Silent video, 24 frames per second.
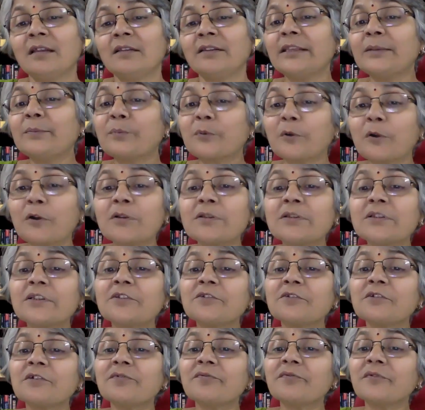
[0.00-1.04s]
the
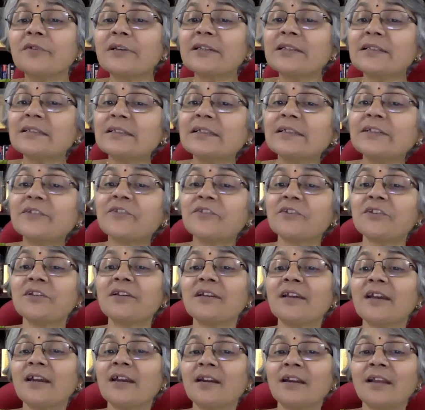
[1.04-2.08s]
process of
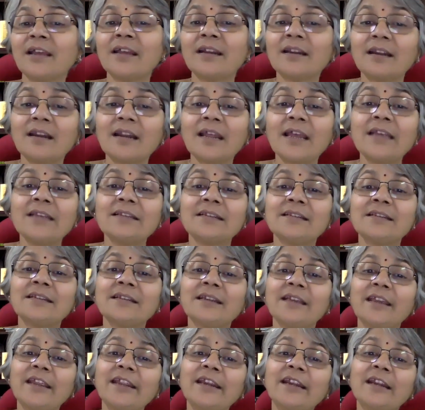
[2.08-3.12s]
researching and analyzing
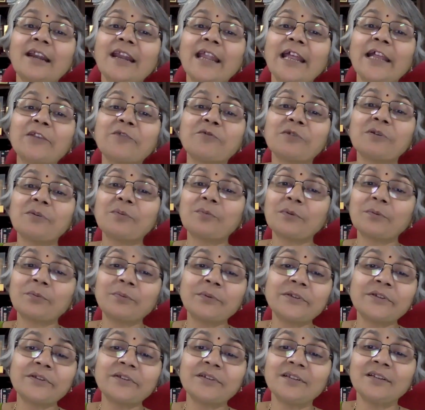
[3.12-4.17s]
intellectual
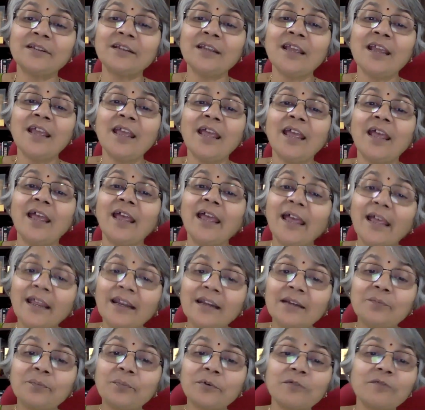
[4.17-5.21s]
property
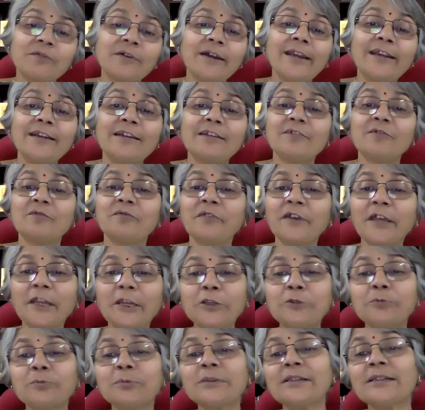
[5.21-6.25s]
and provide
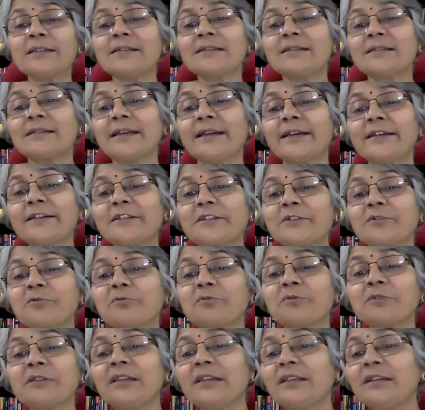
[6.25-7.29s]
valuable insights
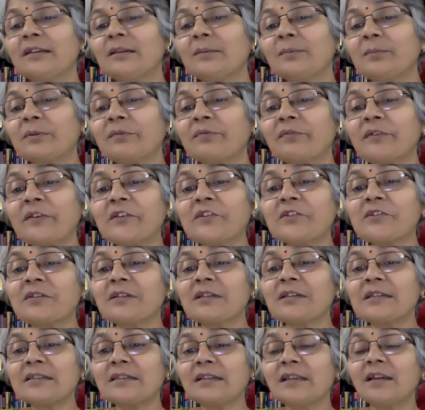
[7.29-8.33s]
to the legal
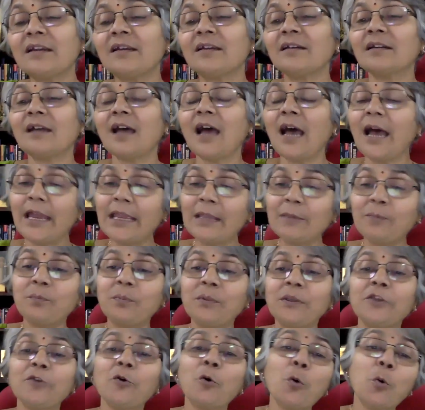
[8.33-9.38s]
professionals and
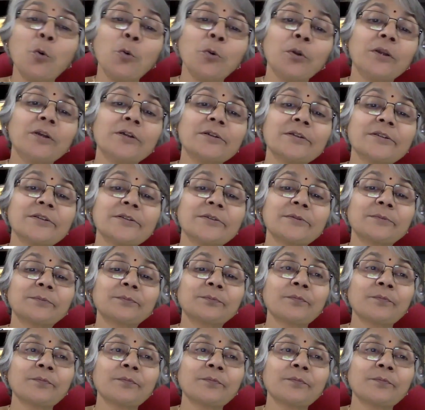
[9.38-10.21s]
IP owners.